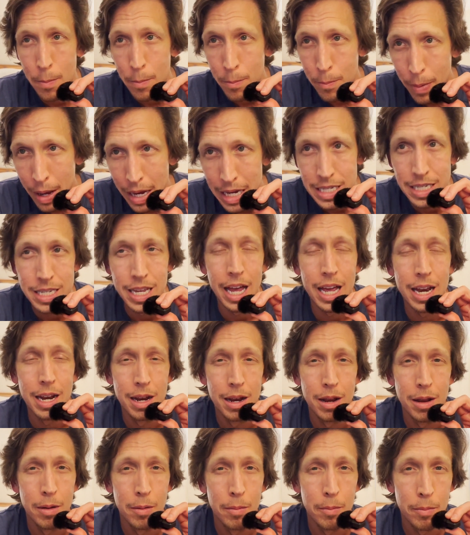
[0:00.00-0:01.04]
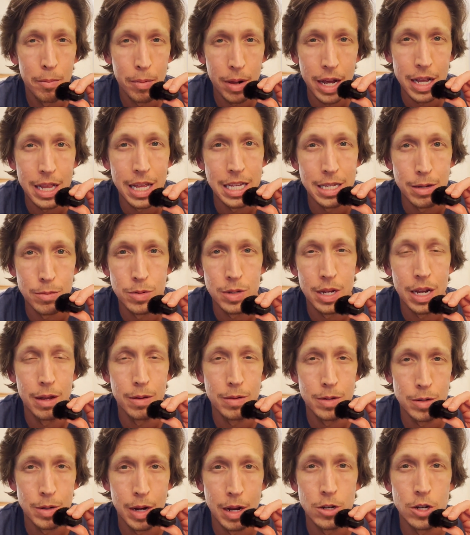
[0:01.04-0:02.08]
baseline, plainly and
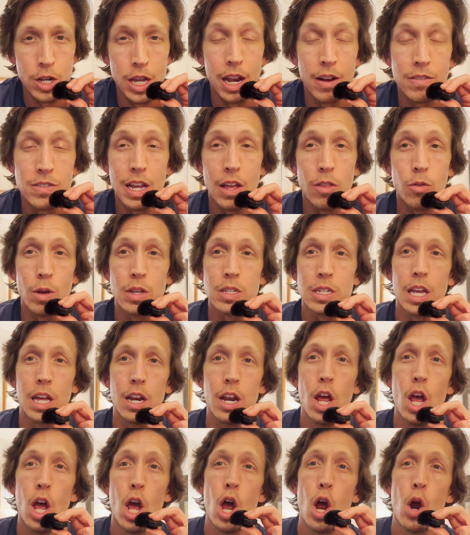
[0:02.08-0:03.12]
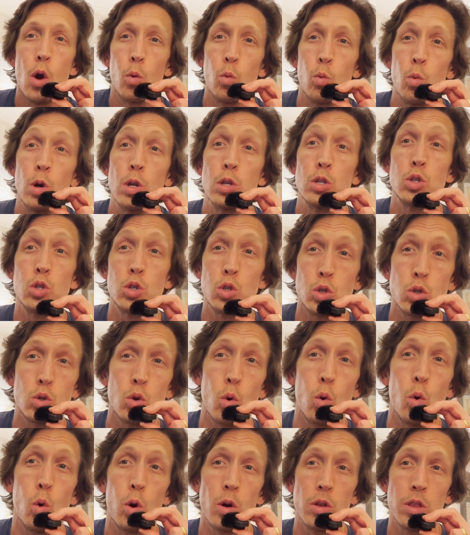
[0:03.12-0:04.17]
substantially. And if Southwest can
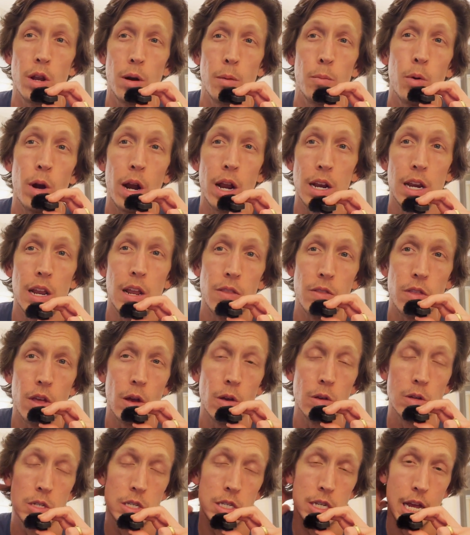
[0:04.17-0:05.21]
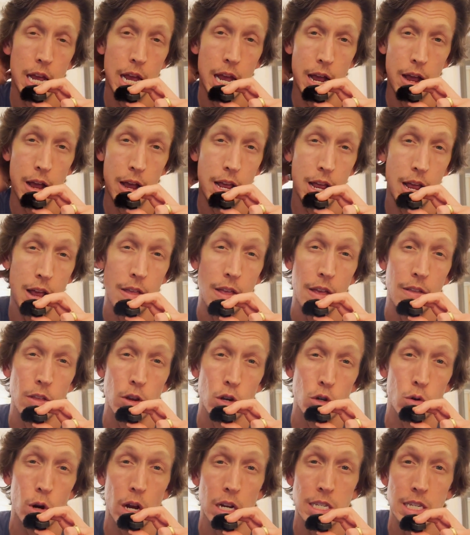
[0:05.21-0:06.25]
restore their brand ethos and the
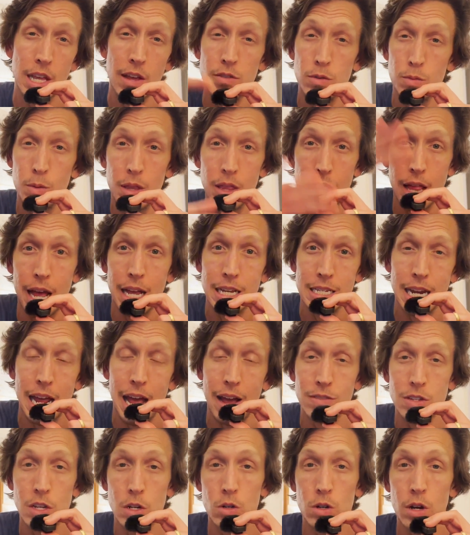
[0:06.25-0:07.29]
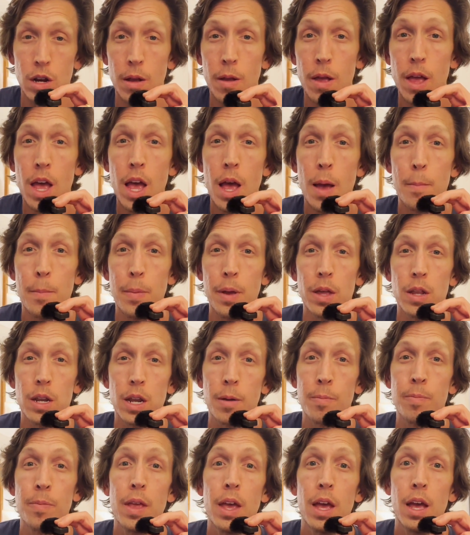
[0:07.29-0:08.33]
trust they've spent the last half century
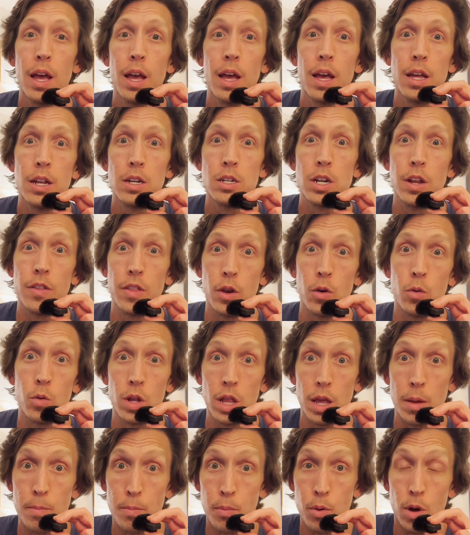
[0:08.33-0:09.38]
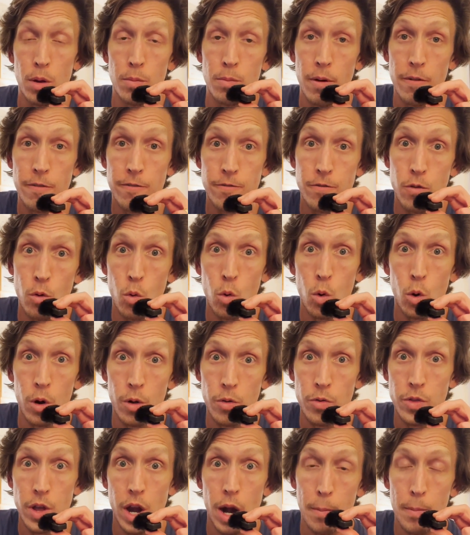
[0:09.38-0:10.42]
building, to then really put before their